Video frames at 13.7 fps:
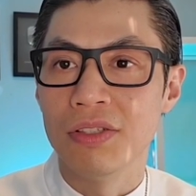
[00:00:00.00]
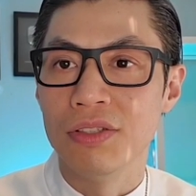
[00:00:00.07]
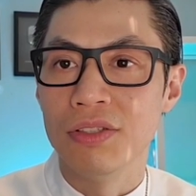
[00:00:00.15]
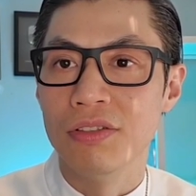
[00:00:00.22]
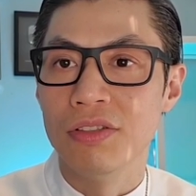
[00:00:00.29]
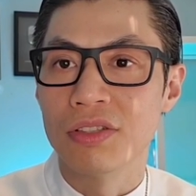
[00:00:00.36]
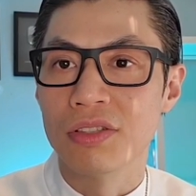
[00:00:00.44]
to
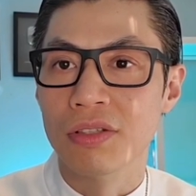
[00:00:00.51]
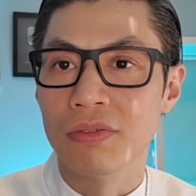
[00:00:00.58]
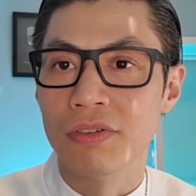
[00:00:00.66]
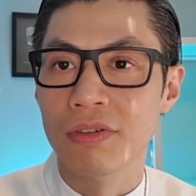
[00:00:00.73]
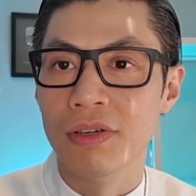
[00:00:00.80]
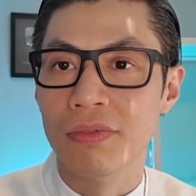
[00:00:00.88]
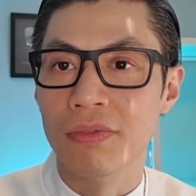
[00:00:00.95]
use
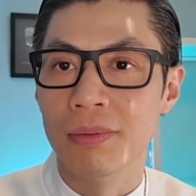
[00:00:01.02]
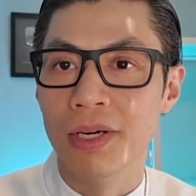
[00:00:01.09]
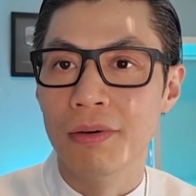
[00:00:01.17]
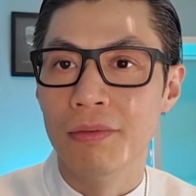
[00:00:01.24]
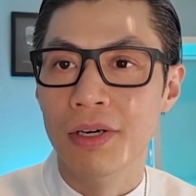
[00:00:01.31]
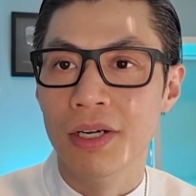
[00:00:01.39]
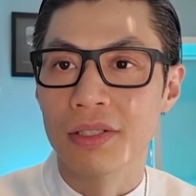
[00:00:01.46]
several of them
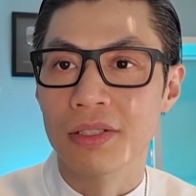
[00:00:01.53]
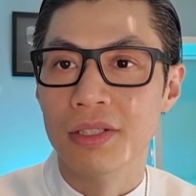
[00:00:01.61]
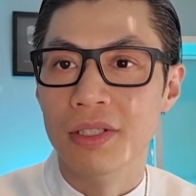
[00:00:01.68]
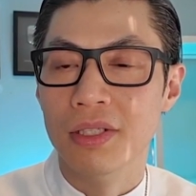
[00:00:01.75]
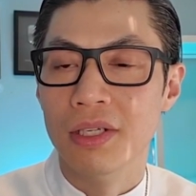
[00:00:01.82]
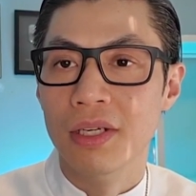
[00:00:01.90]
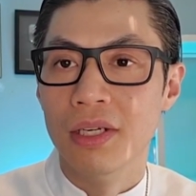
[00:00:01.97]
at once?
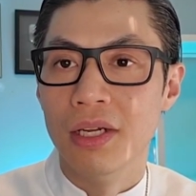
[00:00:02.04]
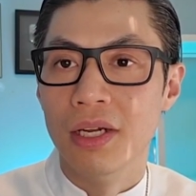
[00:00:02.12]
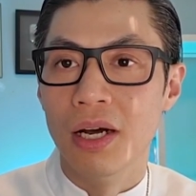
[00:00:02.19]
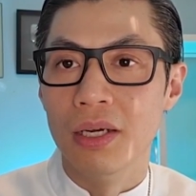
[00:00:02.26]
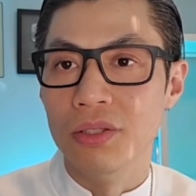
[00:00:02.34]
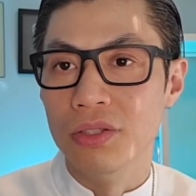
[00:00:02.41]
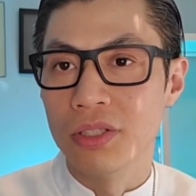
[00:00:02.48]

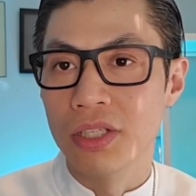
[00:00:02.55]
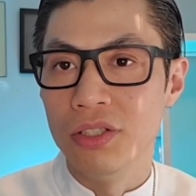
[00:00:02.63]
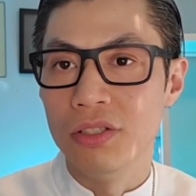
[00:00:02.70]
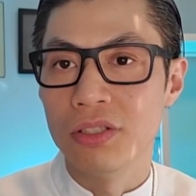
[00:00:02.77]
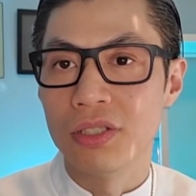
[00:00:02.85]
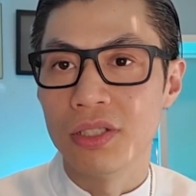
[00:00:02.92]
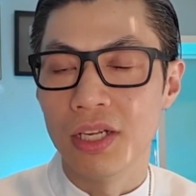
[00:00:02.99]
You can
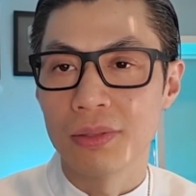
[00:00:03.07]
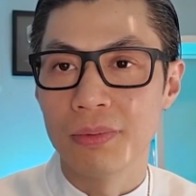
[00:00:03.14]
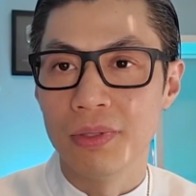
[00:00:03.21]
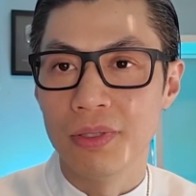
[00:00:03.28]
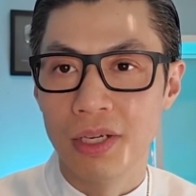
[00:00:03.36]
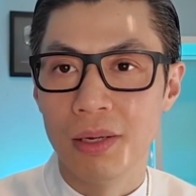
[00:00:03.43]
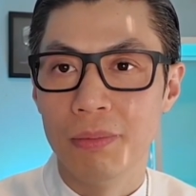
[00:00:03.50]
use
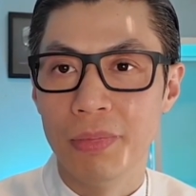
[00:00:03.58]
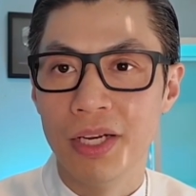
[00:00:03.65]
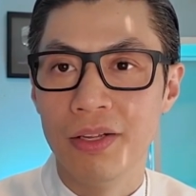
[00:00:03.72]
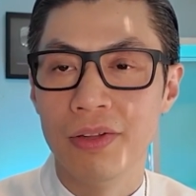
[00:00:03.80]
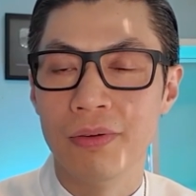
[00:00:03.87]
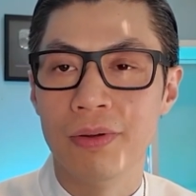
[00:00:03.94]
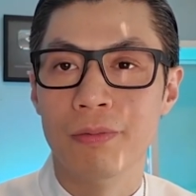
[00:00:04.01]
many
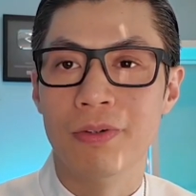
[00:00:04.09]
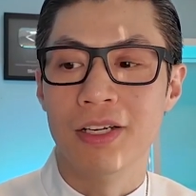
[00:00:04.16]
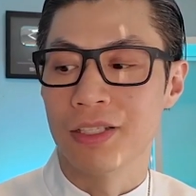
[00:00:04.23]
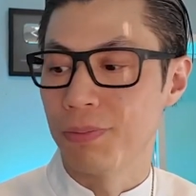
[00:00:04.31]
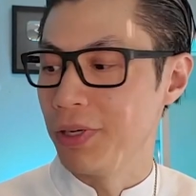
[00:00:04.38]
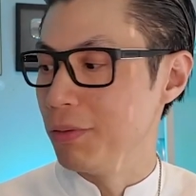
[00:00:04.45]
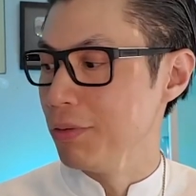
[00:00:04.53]
of them
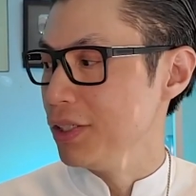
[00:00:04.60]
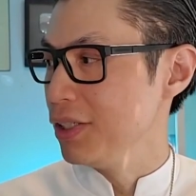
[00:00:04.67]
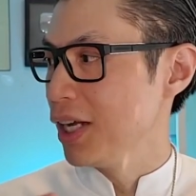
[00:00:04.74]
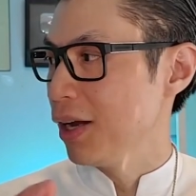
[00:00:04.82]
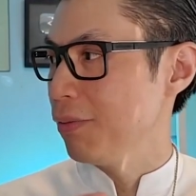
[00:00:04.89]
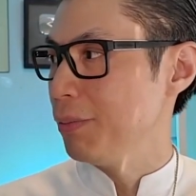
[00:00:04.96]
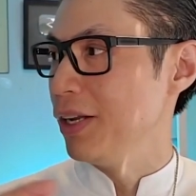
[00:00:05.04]
once, but when you
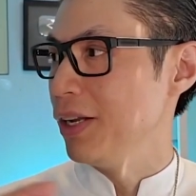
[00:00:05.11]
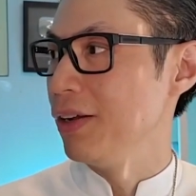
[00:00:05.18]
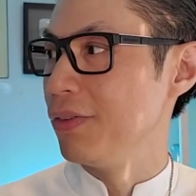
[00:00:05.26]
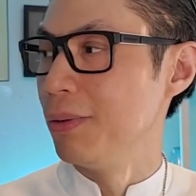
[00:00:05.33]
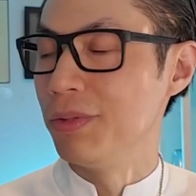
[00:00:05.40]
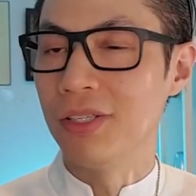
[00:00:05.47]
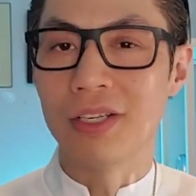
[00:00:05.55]
have many of
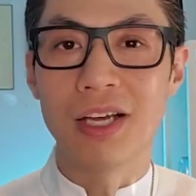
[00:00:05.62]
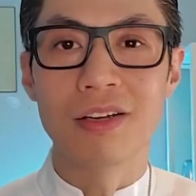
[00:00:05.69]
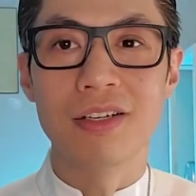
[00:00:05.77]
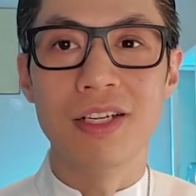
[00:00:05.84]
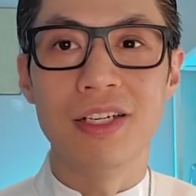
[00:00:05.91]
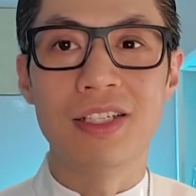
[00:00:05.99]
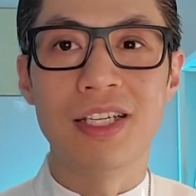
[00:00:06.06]
them together,
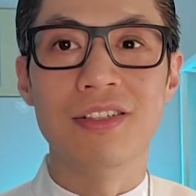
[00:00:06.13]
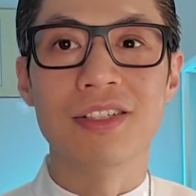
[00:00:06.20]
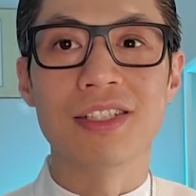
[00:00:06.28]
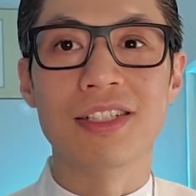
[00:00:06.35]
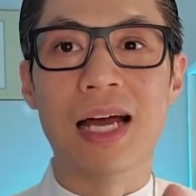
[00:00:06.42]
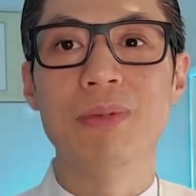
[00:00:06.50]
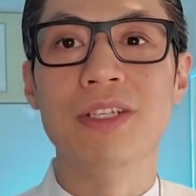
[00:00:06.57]
they tend to
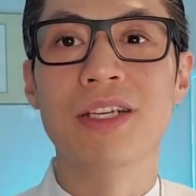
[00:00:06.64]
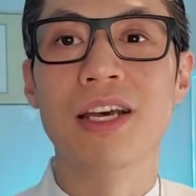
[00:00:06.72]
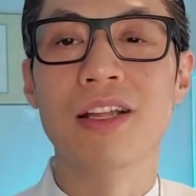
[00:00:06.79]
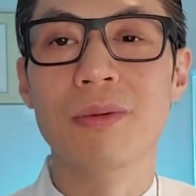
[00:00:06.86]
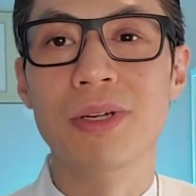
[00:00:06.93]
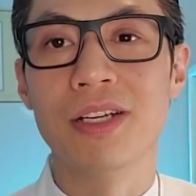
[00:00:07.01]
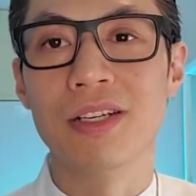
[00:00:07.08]
snap
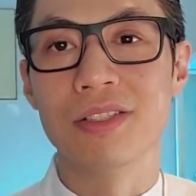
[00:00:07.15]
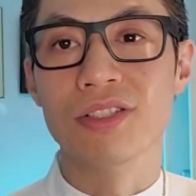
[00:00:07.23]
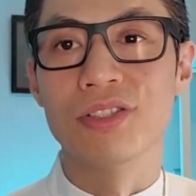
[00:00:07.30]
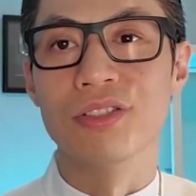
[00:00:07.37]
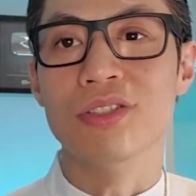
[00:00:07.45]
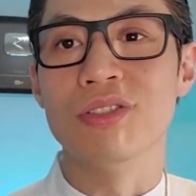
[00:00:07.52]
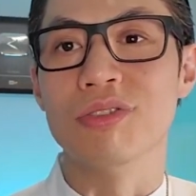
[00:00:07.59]
together because they're
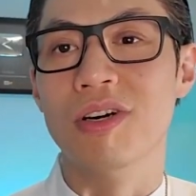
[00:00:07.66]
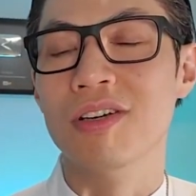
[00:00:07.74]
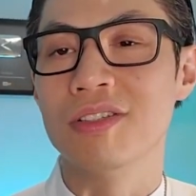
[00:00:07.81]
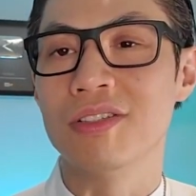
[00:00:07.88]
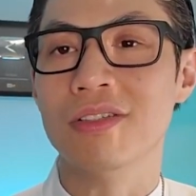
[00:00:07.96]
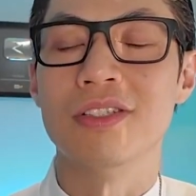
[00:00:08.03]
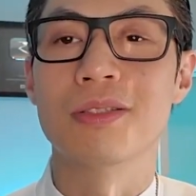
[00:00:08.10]
so strong.
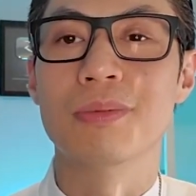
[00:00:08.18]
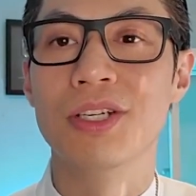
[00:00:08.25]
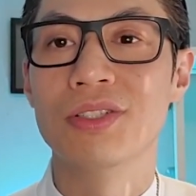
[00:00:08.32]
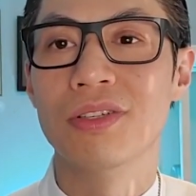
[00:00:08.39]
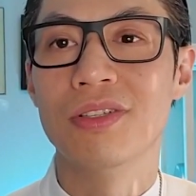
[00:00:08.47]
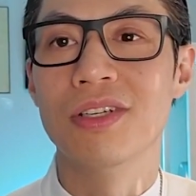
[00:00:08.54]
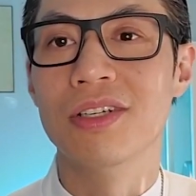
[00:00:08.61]
So just make
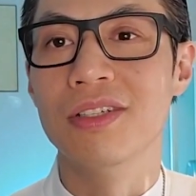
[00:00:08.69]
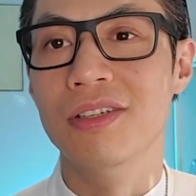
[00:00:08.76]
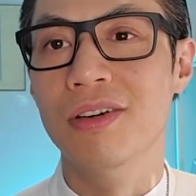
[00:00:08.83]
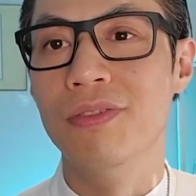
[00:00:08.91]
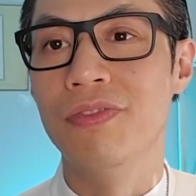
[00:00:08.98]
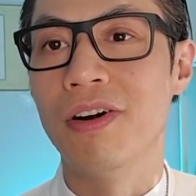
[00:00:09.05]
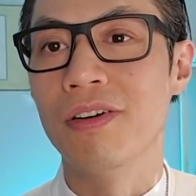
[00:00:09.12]
sure they're, you
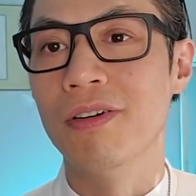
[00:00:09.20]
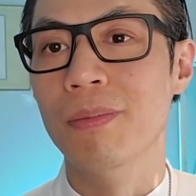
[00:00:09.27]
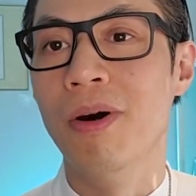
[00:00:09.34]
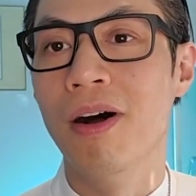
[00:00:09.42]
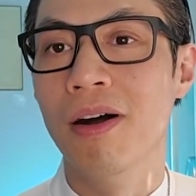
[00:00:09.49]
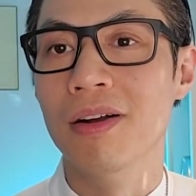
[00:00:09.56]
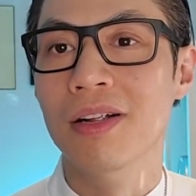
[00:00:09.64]
know, far
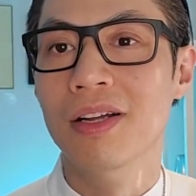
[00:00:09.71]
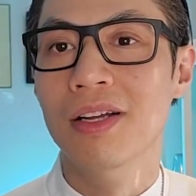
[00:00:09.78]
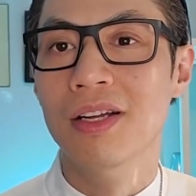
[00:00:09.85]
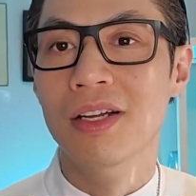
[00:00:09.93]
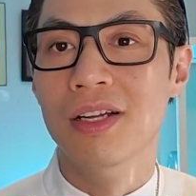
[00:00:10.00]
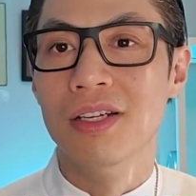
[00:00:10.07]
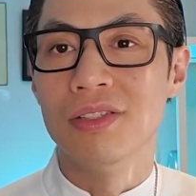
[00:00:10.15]
apart
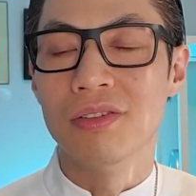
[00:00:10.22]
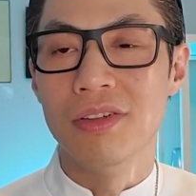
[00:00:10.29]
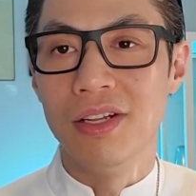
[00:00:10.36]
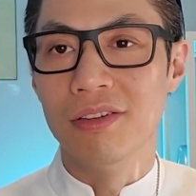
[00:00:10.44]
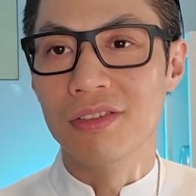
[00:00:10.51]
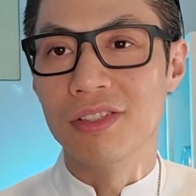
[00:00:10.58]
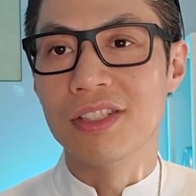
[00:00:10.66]
so they
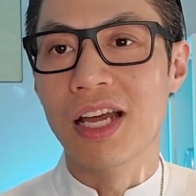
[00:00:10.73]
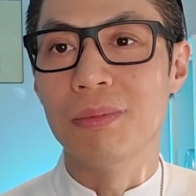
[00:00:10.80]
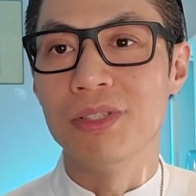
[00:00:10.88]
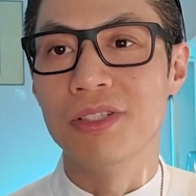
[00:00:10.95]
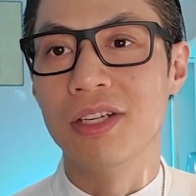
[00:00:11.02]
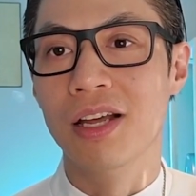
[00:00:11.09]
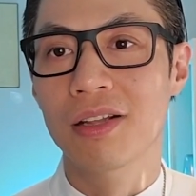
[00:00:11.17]
don't snap
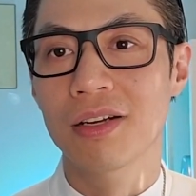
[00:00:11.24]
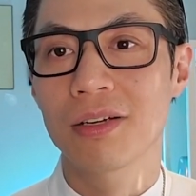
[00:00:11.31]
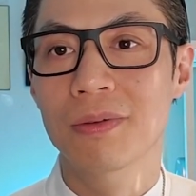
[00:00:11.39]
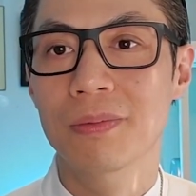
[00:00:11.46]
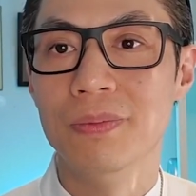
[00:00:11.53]
together.